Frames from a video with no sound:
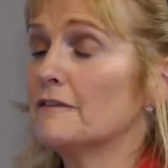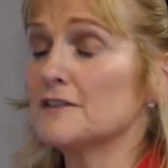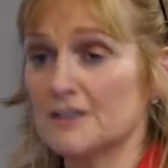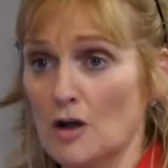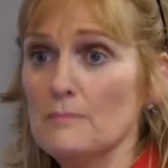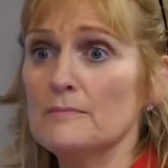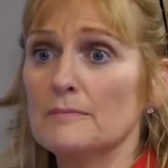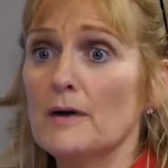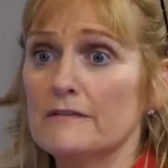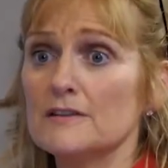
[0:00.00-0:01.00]
For some
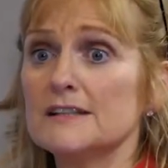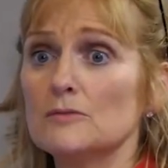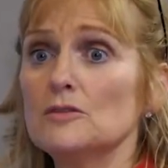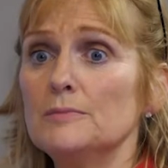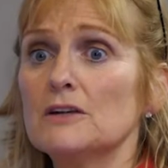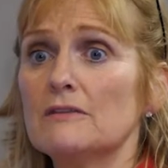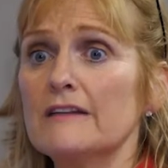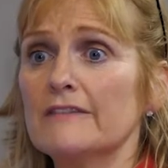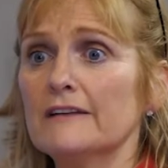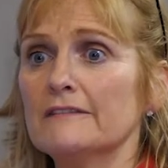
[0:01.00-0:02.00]
of us it will be
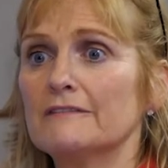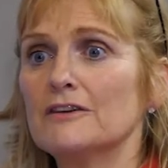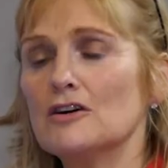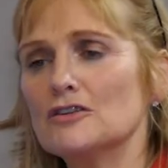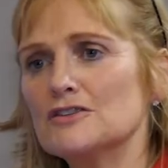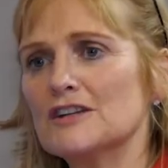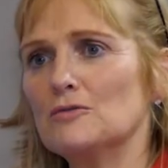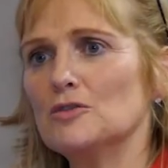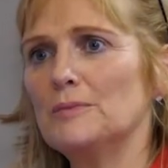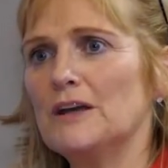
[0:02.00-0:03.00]
grieving. For others
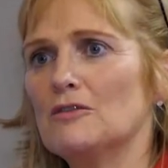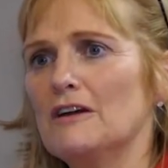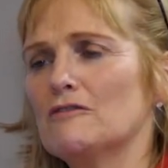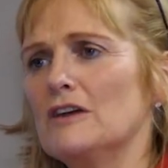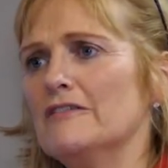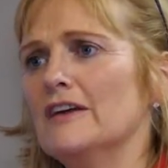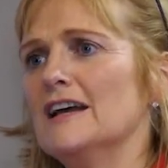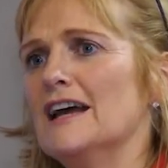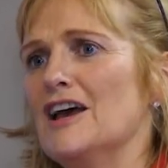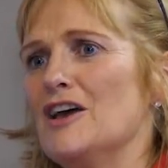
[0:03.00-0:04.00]
it will be
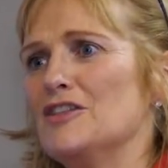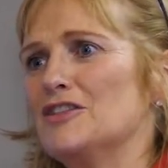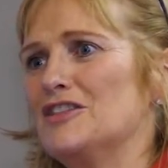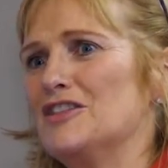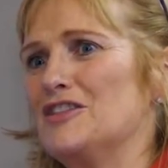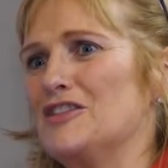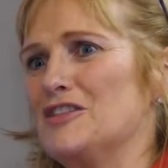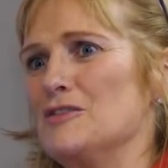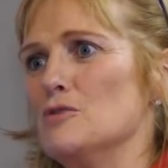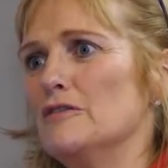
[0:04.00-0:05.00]
grieving
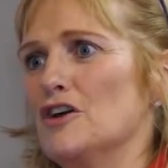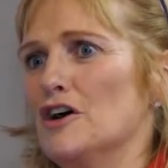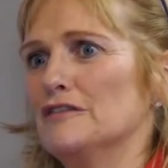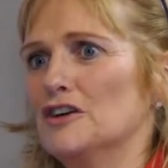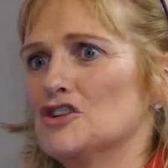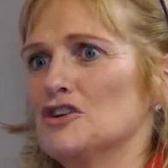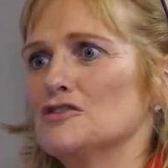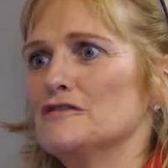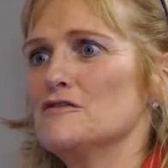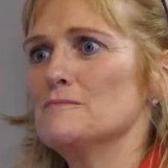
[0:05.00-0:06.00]
the moving on of our
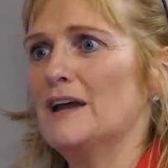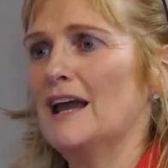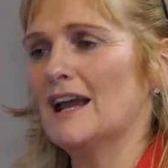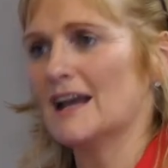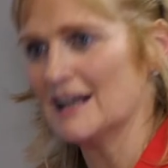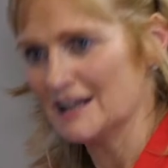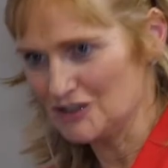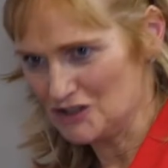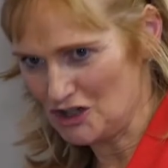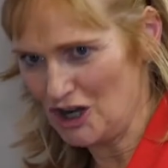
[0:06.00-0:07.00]
children from being
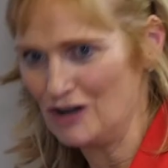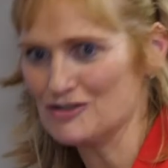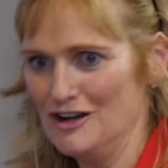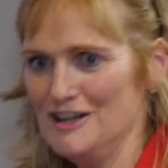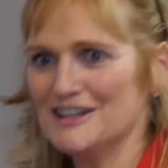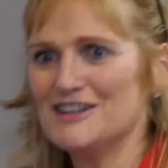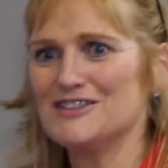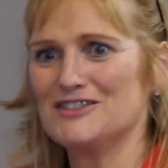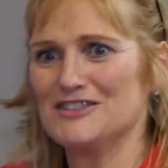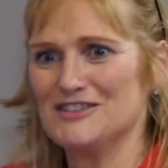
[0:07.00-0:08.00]
children,
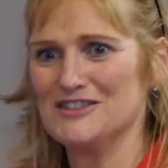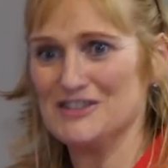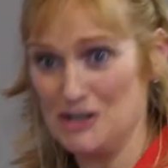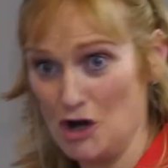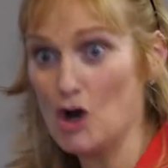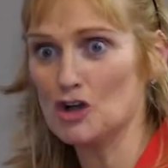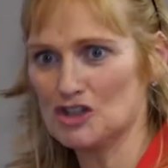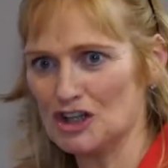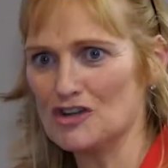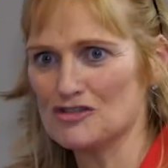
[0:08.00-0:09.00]

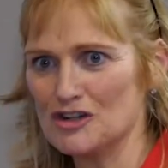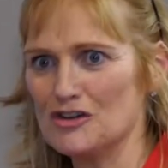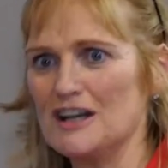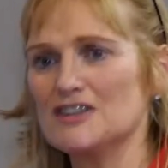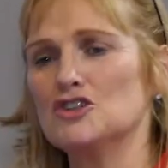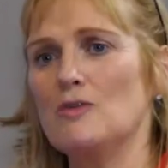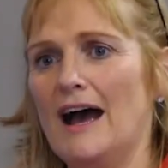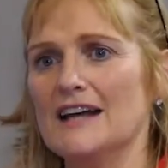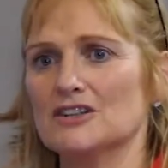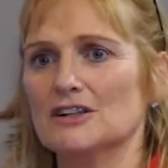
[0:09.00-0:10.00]
young children who need us to
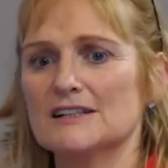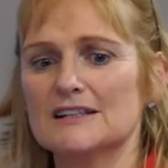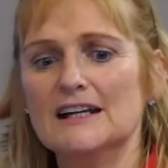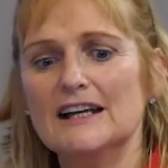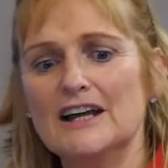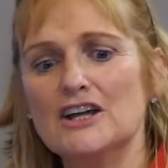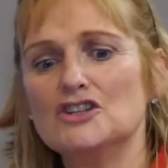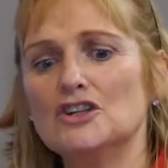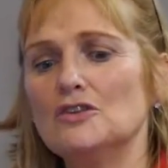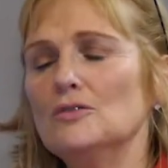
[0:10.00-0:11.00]
adults,
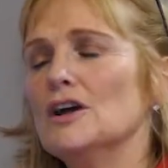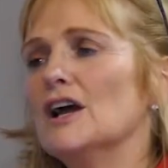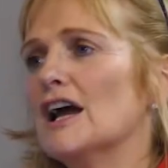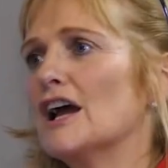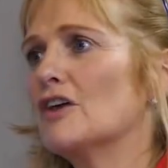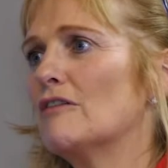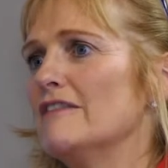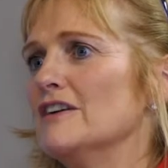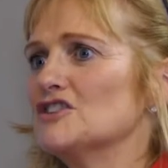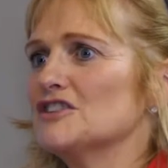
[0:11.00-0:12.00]
to
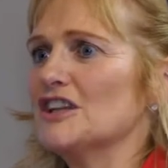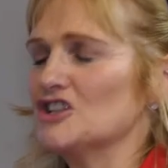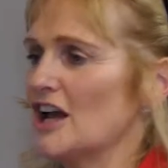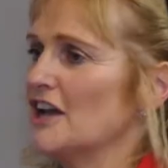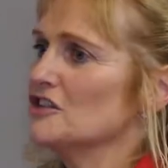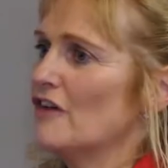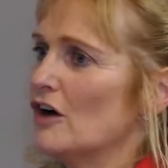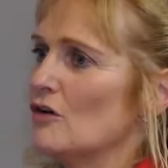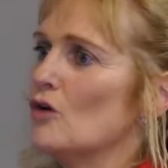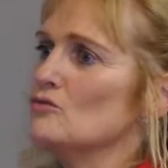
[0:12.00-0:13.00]
grieving just the change of
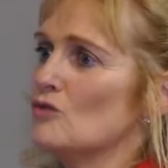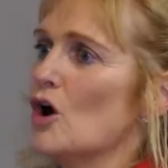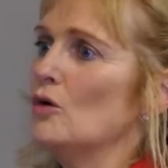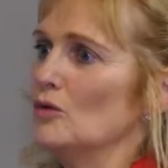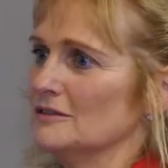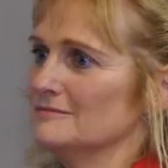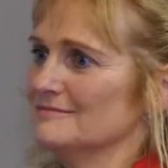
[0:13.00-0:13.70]
our own role.